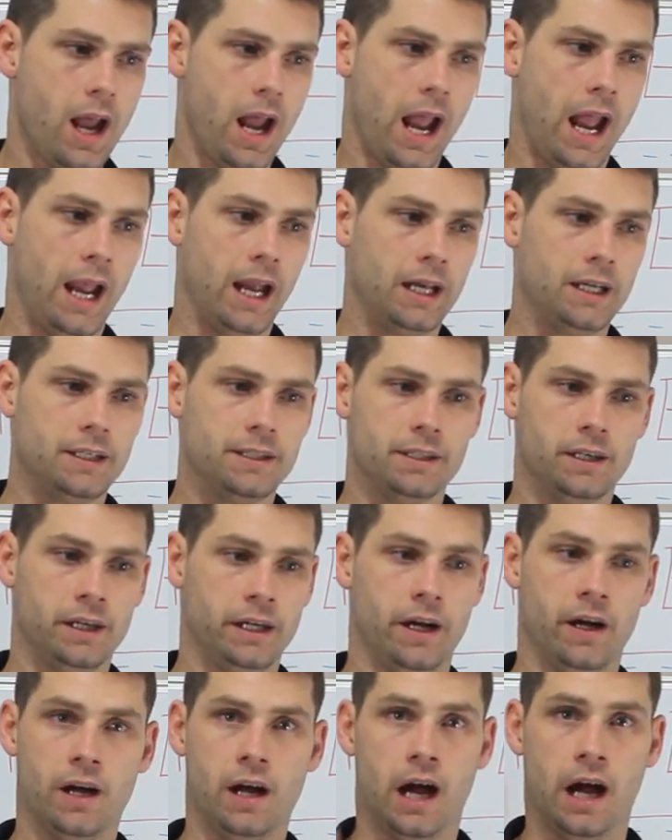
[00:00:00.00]
And
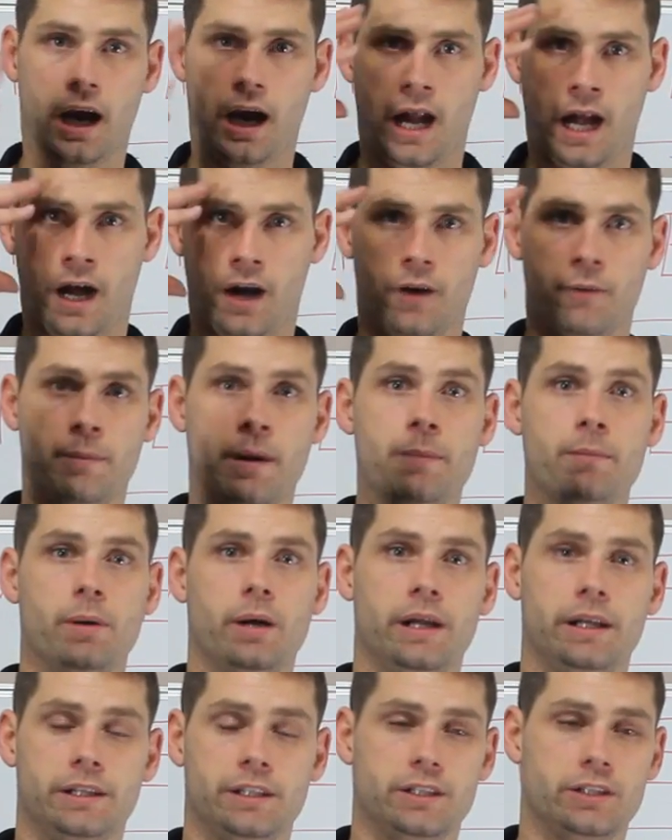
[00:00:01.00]
I
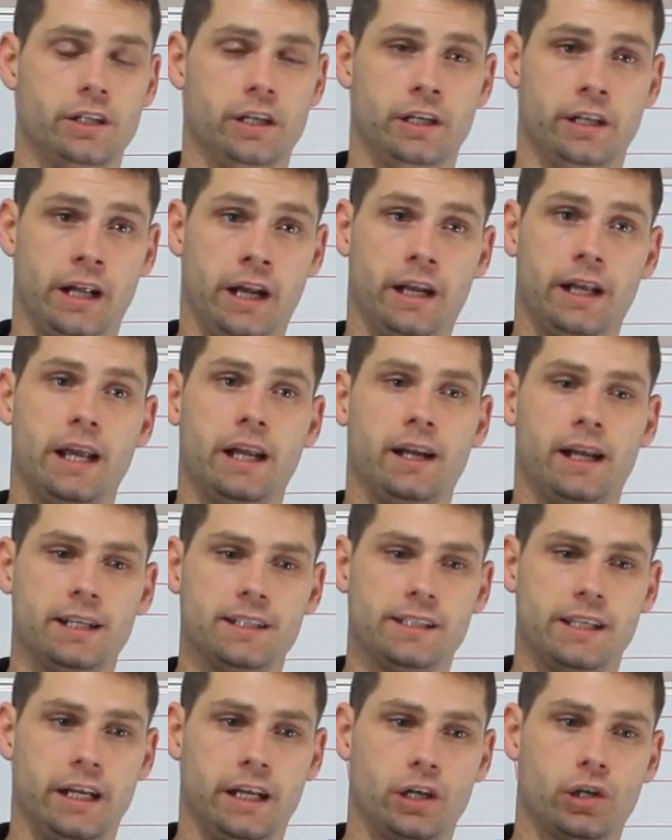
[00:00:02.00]
remember this, and again, like I
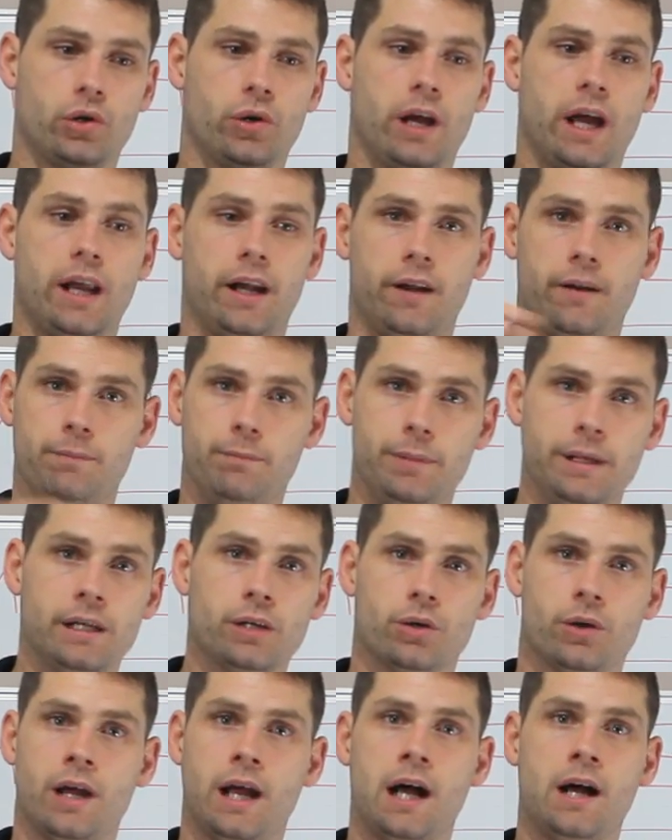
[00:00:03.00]
said, it created a big
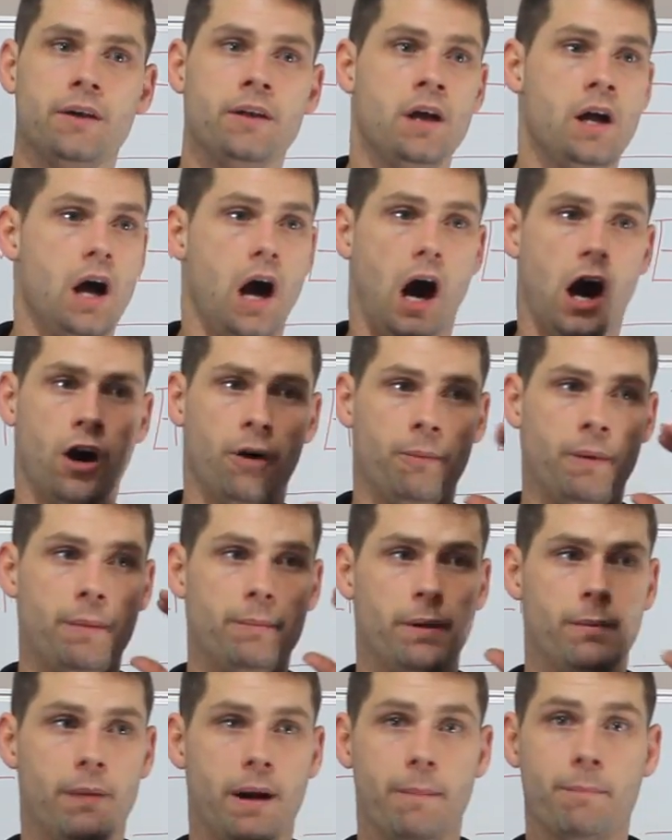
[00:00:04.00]
crowd. I
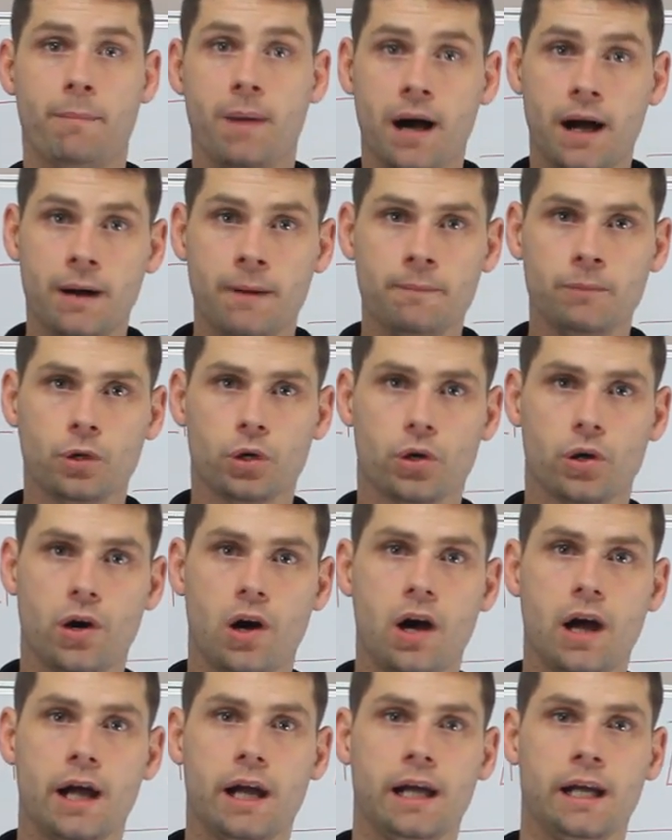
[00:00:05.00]
remember my mum
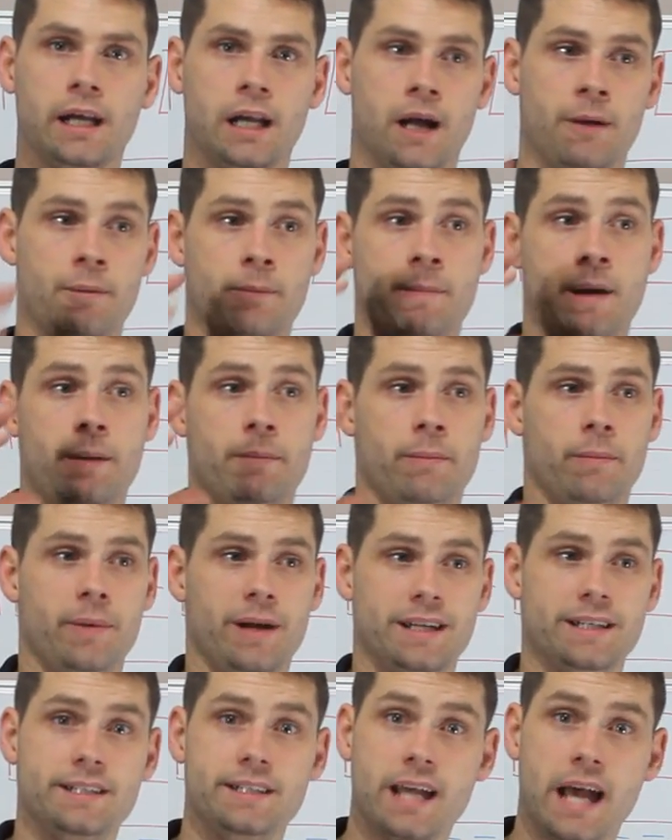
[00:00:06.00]
crying, and I remember
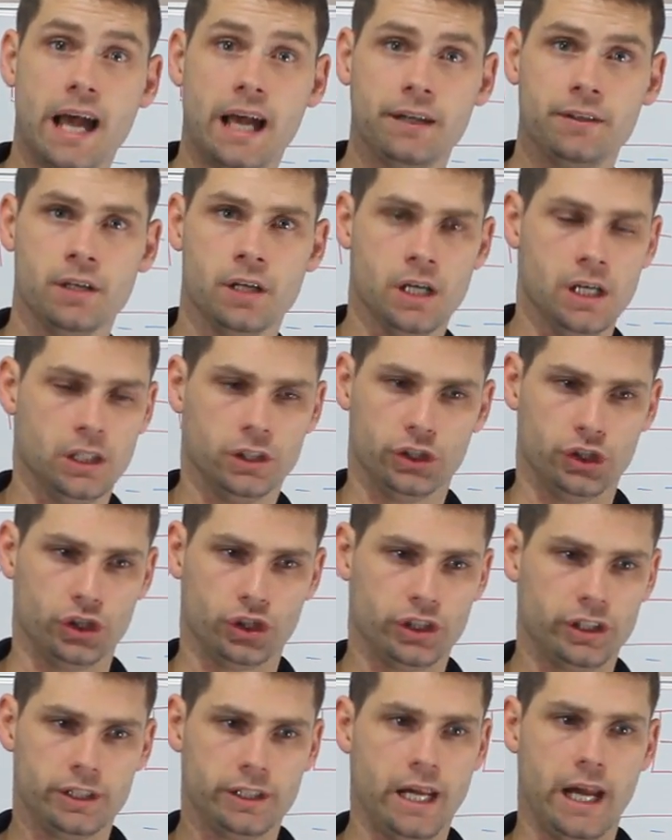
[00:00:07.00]
my dad
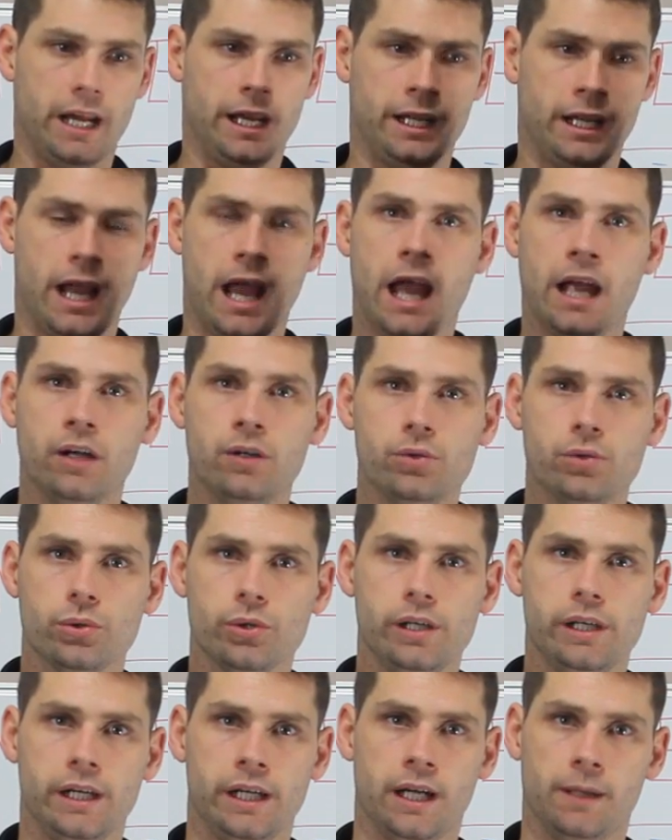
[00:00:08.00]
just getting
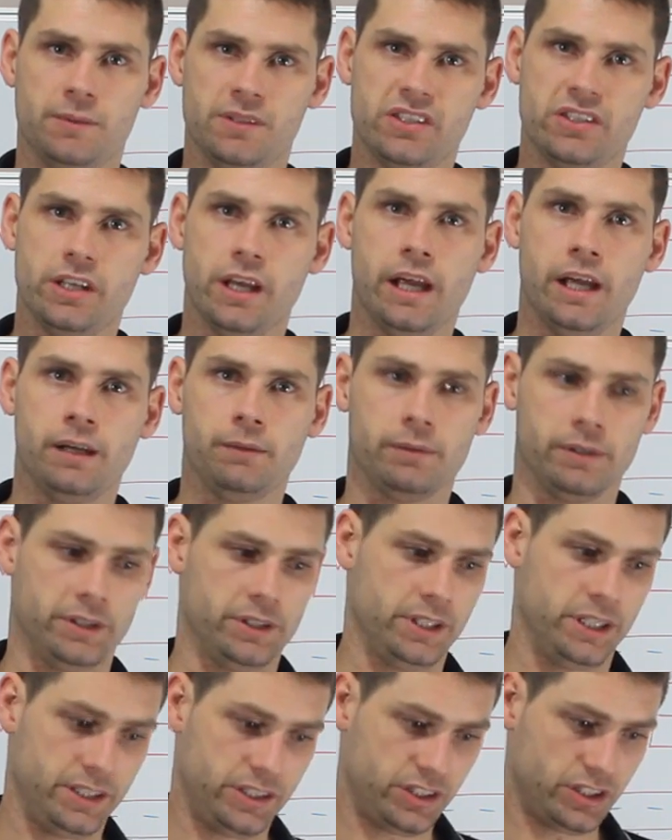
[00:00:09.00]
angry and upset
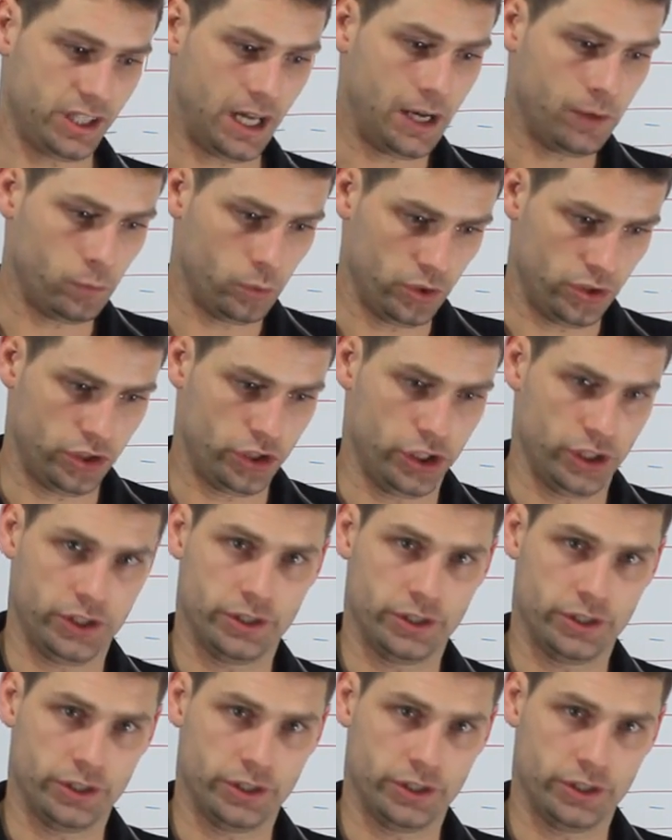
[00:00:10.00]
because his son was